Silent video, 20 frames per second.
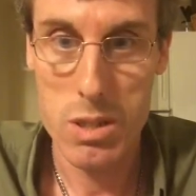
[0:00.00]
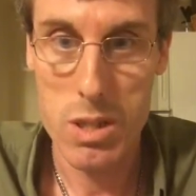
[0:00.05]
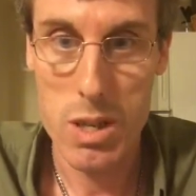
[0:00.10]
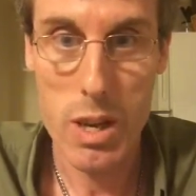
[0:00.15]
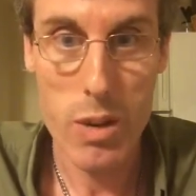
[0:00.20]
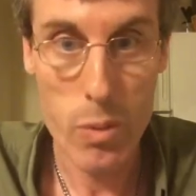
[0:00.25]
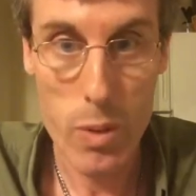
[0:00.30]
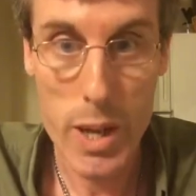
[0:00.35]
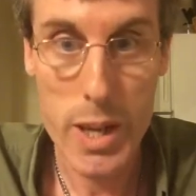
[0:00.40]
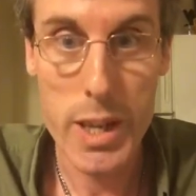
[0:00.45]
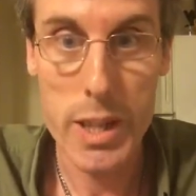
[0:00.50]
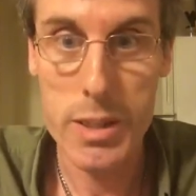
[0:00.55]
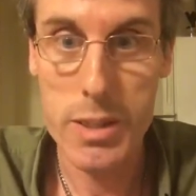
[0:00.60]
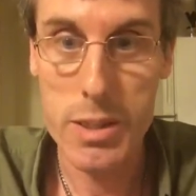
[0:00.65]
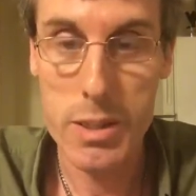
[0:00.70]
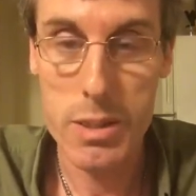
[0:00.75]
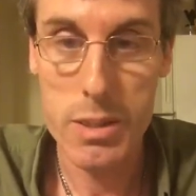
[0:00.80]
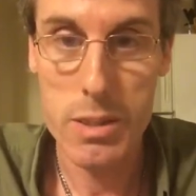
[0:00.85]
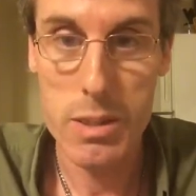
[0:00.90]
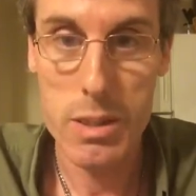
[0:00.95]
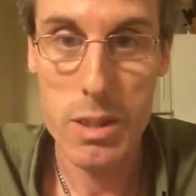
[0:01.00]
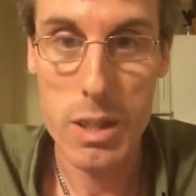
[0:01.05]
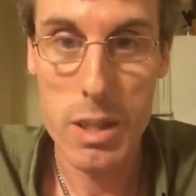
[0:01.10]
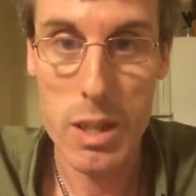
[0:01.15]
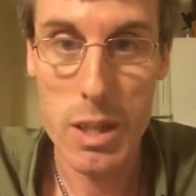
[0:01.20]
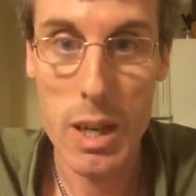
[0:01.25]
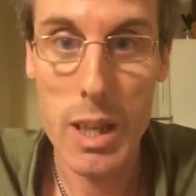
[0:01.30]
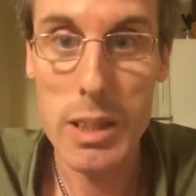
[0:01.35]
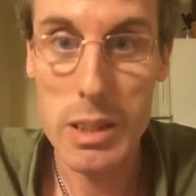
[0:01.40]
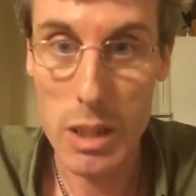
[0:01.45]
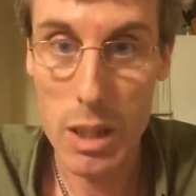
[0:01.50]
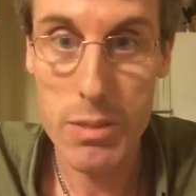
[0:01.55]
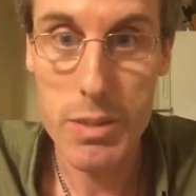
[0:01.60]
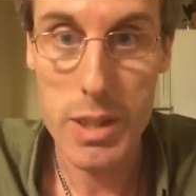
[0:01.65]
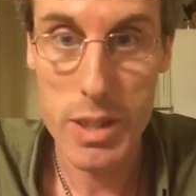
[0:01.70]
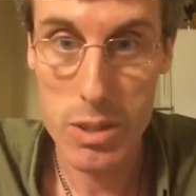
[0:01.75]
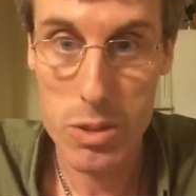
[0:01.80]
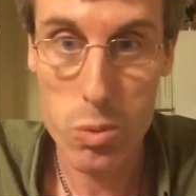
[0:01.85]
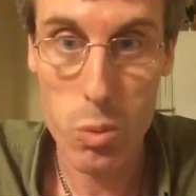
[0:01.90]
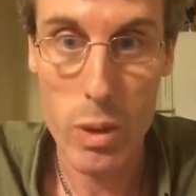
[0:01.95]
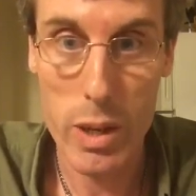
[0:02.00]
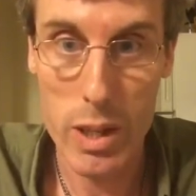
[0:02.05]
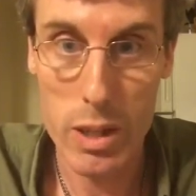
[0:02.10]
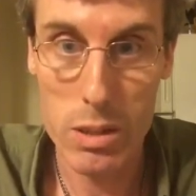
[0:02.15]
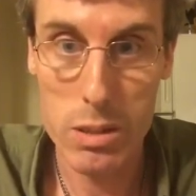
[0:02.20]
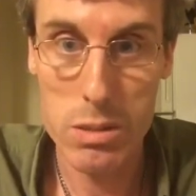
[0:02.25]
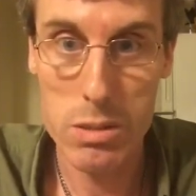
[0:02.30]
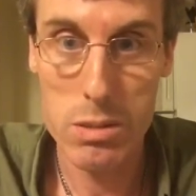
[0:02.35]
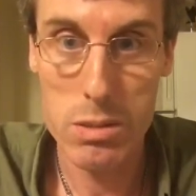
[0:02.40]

I read it. I love it as well.